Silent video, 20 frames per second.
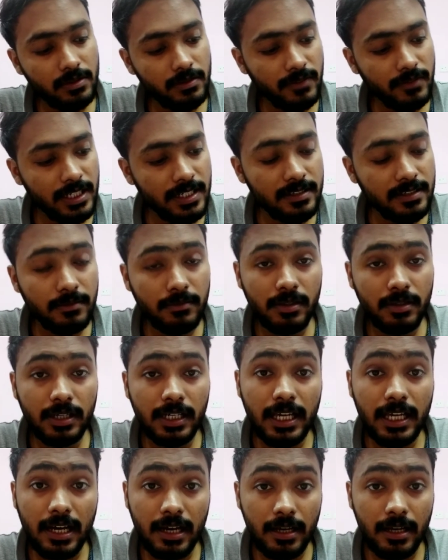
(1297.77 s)
So very
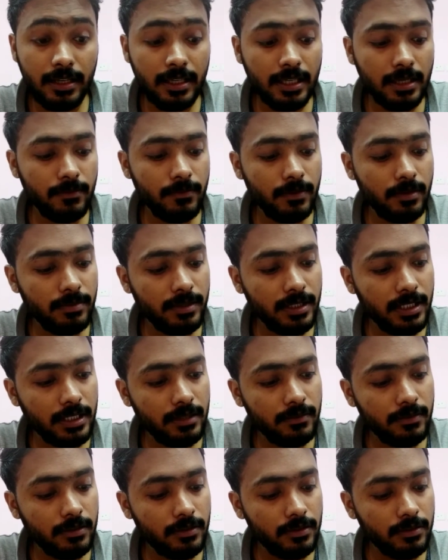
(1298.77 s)
similarly, r cap will be
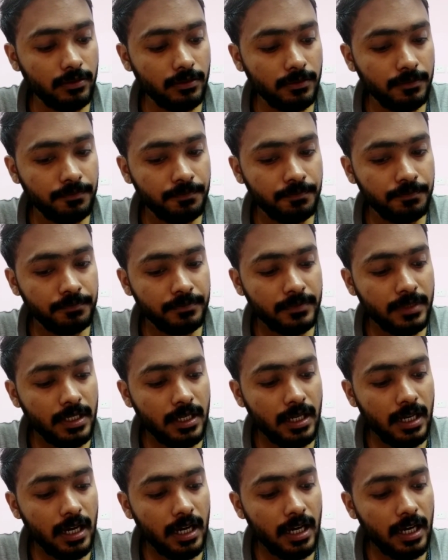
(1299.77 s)
equal to
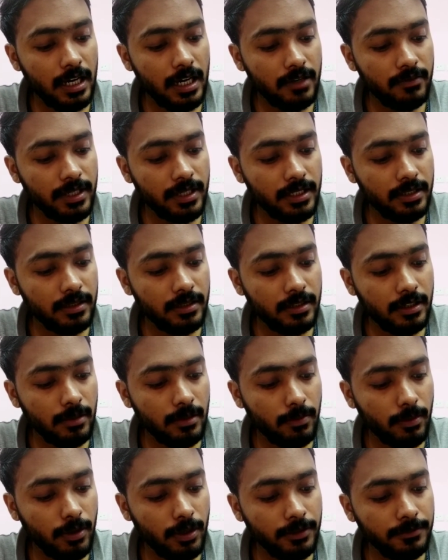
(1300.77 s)
r vector
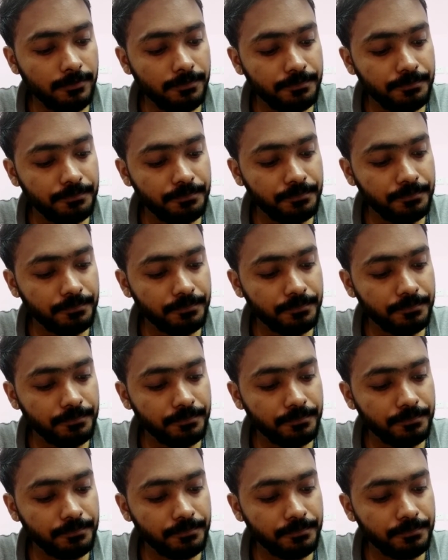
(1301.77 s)
upon